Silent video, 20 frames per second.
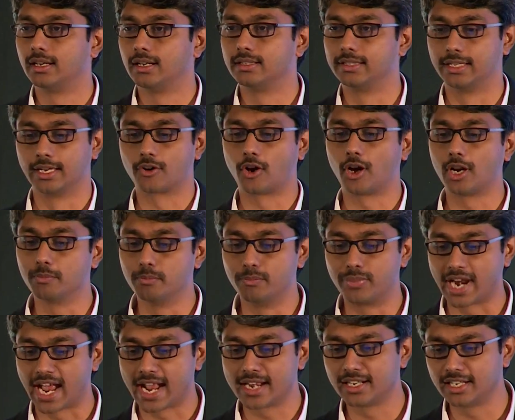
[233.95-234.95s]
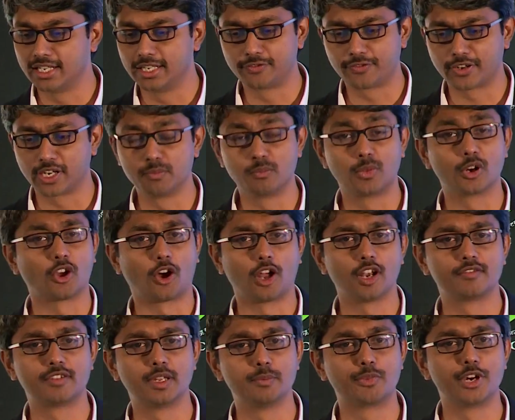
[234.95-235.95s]
They're all branded different, but all
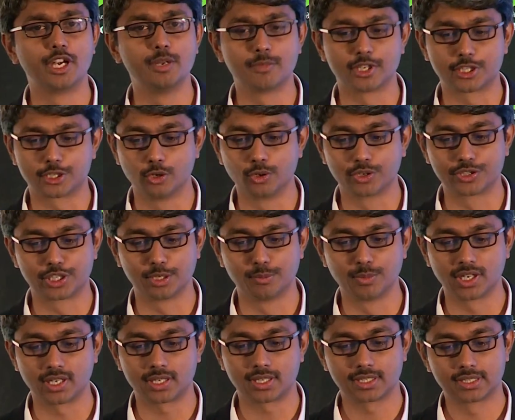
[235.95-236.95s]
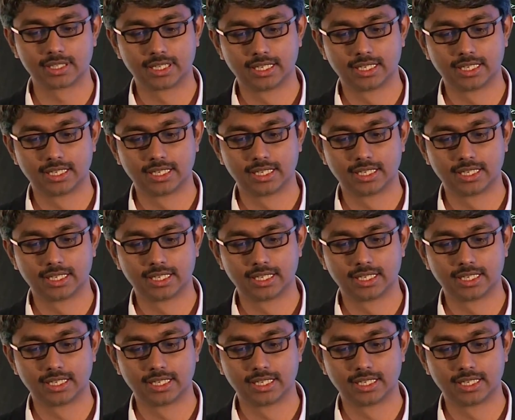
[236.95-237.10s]
of them pretty much look similar.